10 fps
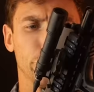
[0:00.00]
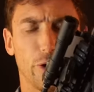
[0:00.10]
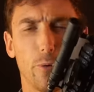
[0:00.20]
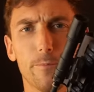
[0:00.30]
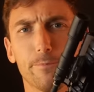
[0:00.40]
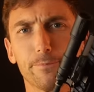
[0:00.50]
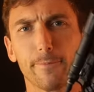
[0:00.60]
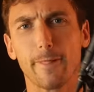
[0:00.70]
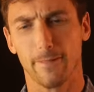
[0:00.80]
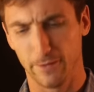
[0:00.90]
So
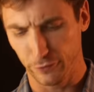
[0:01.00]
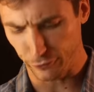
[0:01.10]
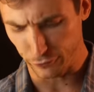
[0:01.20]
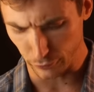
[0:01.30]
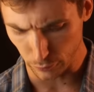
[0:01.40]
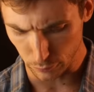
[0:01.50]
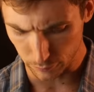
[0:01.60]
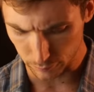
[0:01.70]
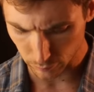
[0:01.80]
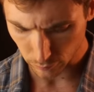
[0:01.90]
let's do
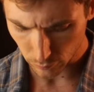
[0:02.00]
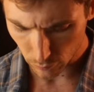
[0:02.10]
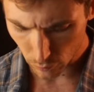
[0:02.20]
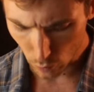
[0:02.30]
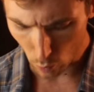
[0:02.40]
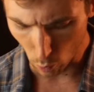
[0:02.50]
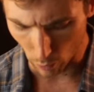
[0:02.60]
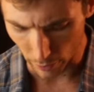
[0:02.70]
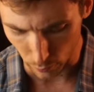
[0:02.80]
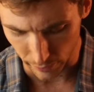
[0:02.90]

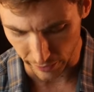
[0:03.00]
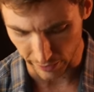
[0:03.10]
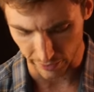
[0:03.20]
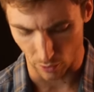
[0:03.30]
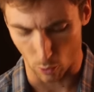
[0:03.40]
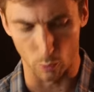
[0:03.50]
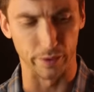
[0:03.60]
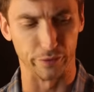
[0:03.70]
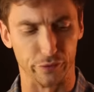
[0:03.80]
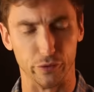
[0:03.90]
what we
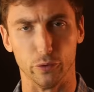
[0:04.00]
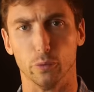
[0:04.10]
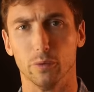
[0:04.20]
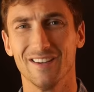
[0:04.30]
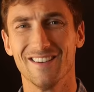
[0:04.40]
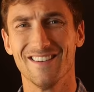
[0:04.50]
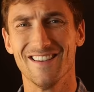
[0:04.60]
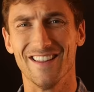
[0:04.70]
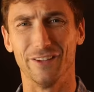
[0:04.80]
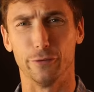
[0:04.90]
always do
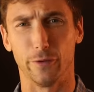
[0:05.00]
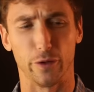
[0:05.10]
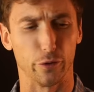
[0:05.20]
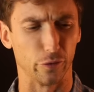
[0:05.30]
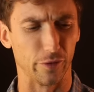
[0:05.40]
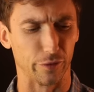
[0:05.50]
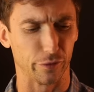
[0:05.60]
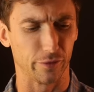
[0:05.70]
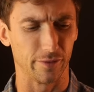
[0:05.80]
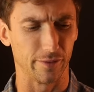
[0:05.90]
in these videos and
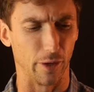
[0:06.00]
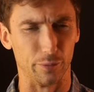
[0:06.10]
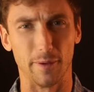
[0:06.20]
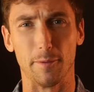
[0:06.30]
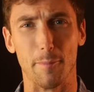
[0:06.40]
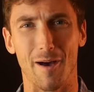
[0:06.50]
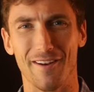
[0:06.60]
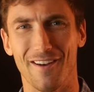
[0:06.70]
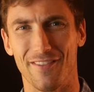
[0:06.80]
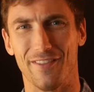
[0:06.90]
let's go tip to
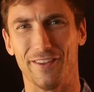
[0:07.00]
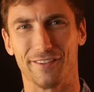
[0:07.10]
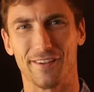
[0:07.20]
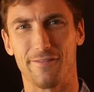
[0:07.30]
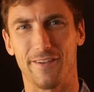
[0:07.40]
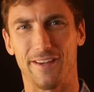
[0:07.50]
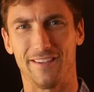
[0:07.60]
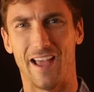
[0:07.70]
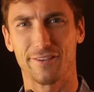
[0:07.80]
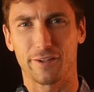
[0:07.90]
butt on this
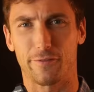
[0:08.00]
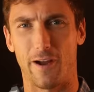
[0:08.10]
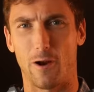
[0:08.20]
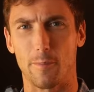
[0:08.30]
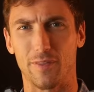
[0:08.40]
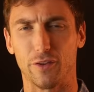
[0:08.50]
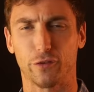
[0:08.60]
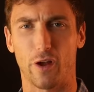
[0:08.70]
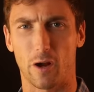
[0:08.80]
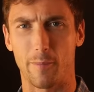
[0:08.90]
fantastic firearm and
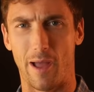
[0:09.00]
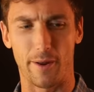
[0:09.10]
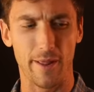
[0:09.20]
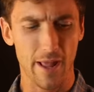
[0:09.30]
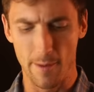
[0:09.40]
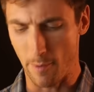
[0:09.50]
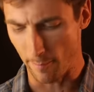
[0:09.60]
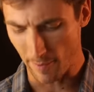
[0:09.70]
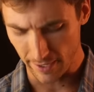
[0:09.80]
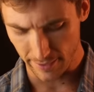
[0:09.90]
let's talk about it,
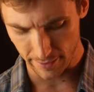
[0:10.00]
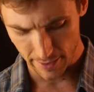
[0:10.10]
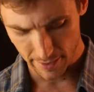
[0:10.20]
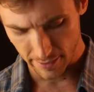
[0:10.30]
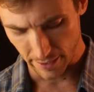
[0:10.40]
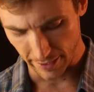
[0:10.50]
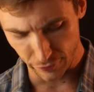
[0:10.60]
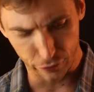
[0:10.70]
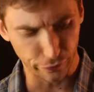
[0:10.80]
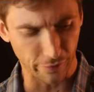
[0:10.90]
about my uh,
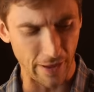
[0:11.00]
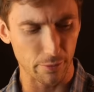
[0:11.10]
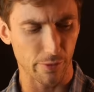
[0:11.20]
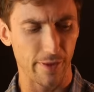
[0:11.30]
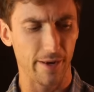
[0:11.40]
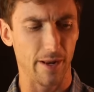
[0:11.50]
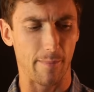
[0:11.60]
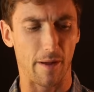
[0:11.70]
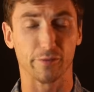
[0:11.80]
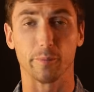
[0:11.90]
issues I've had with it and
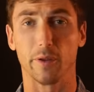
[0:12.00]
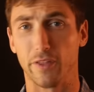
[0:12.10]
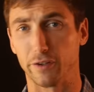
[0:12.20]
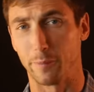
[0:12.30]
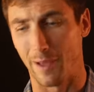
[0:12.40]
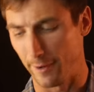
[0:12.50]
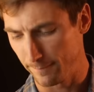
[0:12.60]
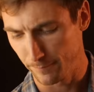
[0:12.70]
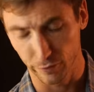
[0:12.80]
about some good things about it.